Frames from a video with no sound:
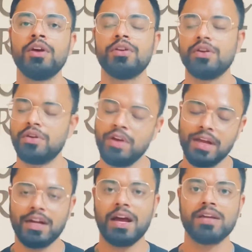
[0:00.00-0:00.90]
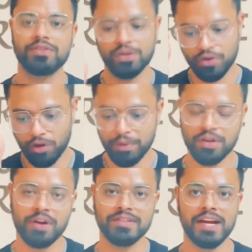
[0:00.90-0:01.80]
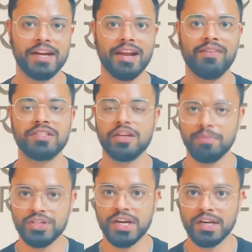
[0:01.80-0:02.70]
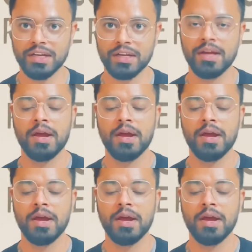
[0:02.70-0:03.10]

you're doing a task, you're dropping your anxiety levels immediately.